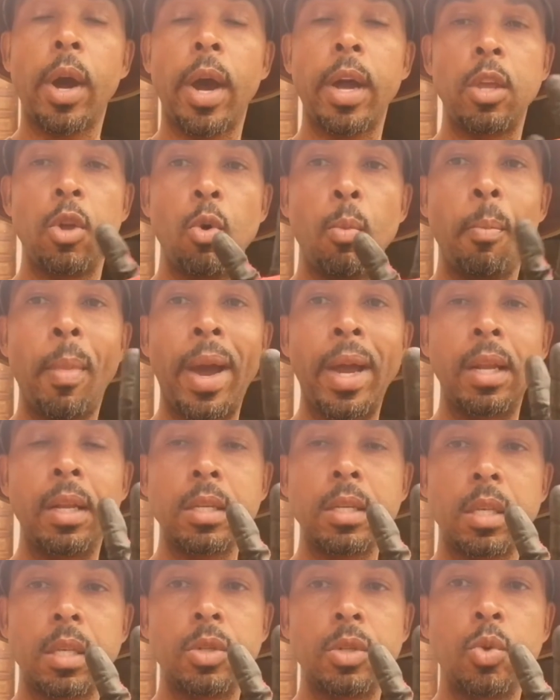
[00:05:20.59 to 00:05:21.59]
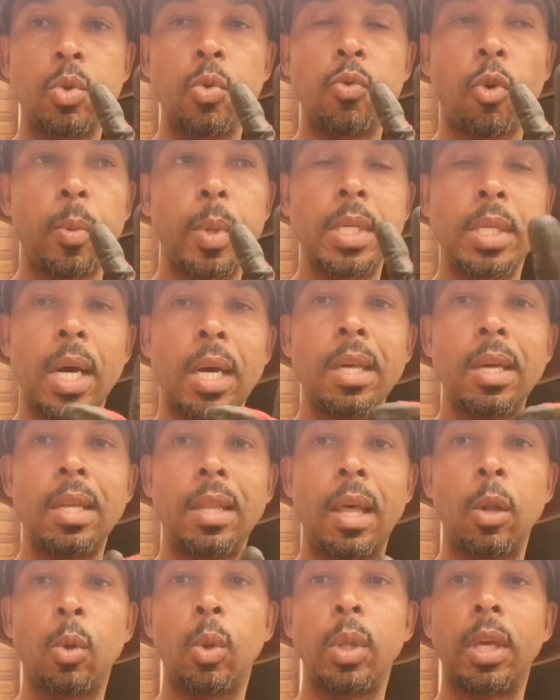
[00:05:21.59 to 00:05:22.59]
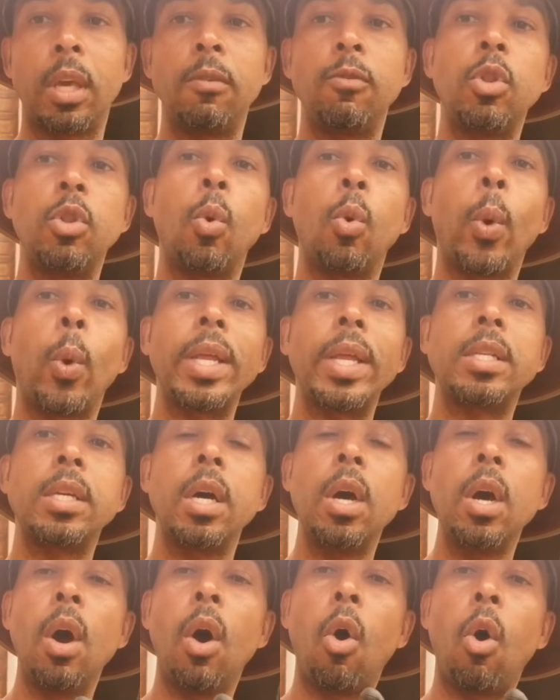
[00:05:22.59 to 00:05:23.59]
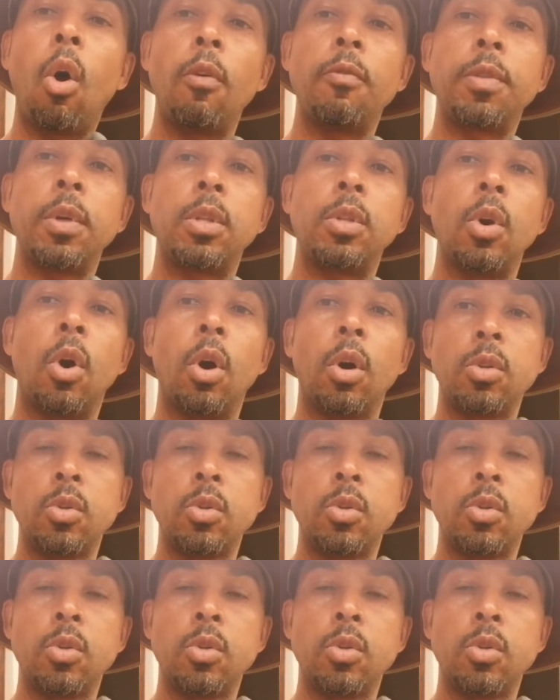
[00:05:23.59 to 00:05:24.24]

and you minus the two from each other, and that will give you the weight of the dog.